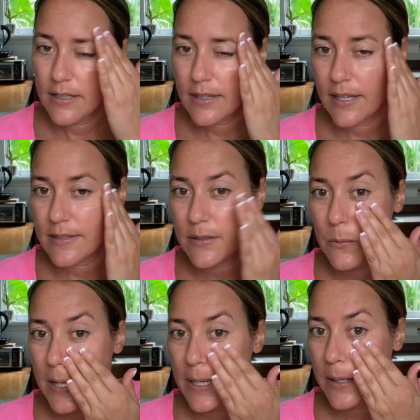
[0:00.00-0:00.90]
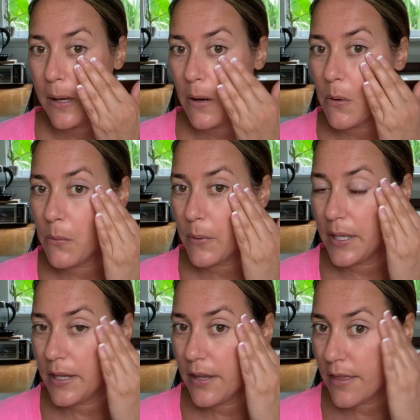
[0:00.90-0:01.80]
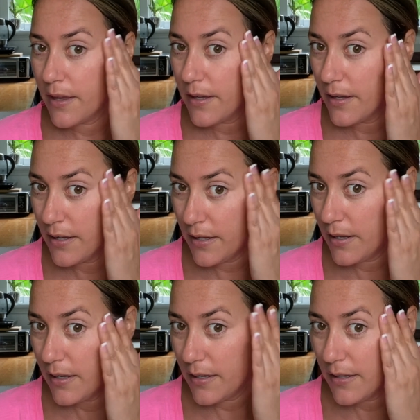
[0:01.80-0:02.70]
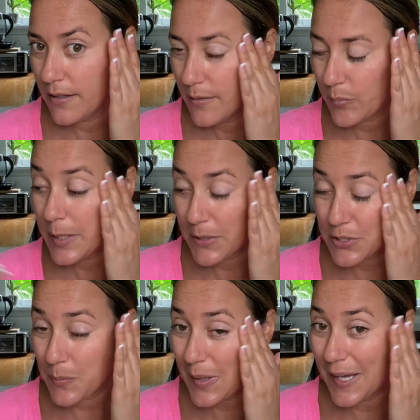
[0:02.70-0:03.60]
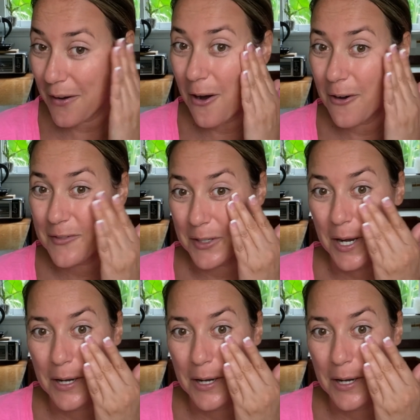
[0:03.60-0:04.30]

That's the way to go with pretty much applying all of your